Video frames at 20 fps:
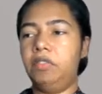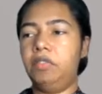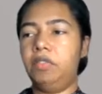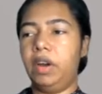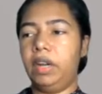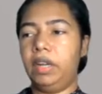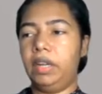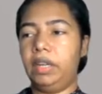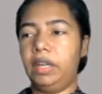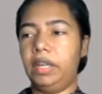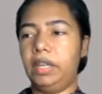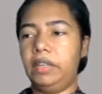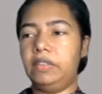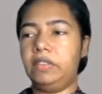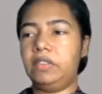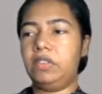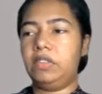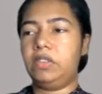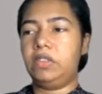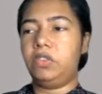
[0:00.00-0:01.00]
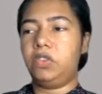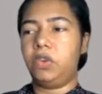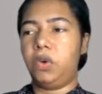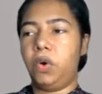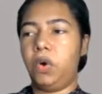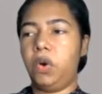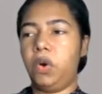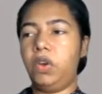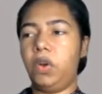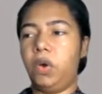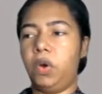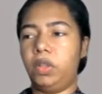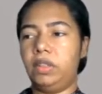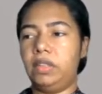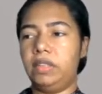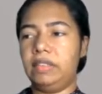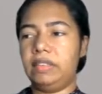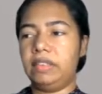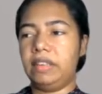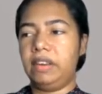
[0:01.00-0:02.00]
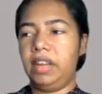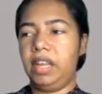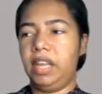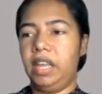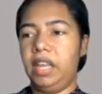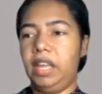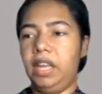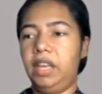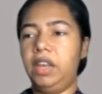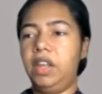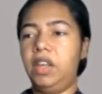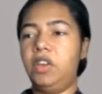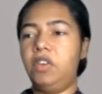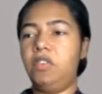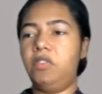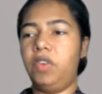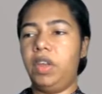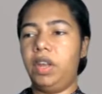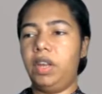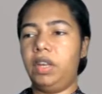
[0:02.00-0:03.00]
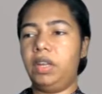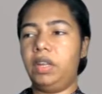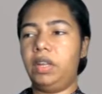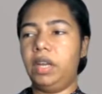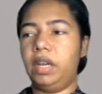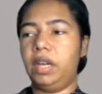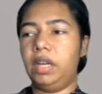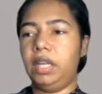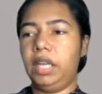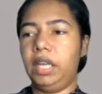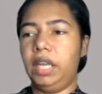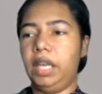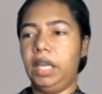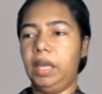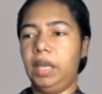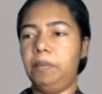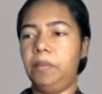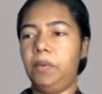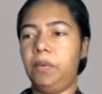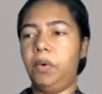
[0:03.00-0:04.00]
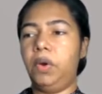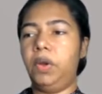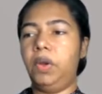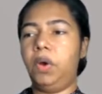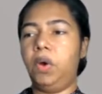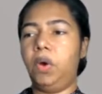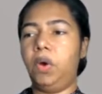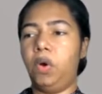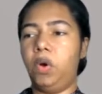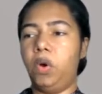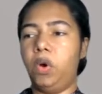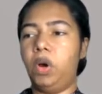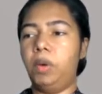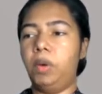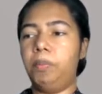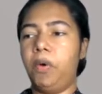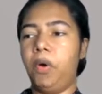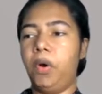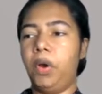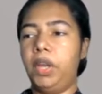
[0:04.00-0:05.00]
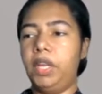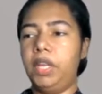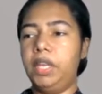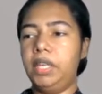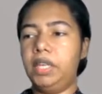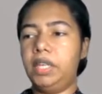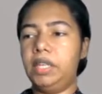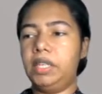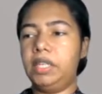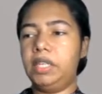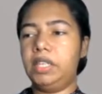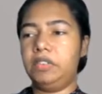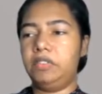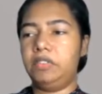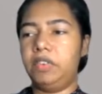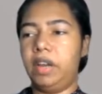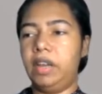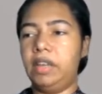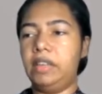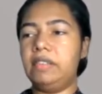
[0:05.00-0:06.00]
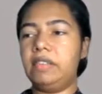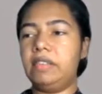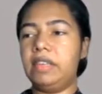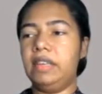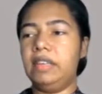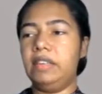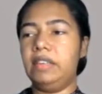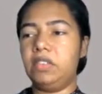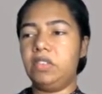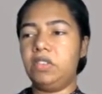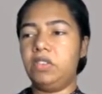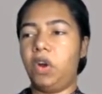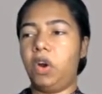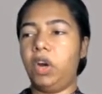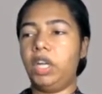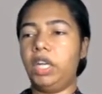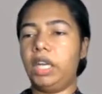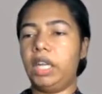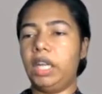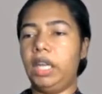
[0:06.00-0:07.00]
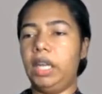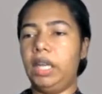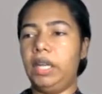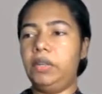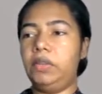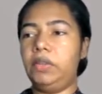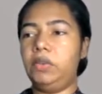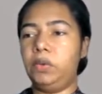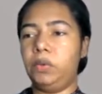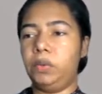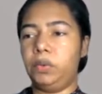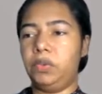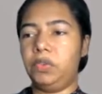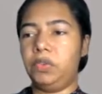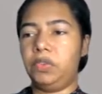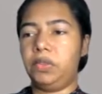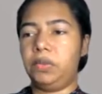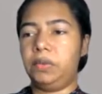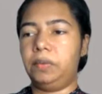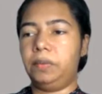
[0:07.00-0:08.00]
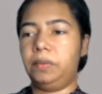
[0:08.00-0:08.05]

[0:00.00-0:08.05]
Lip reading: what is shown on the screen when a keyboard or a pointing device is not in use.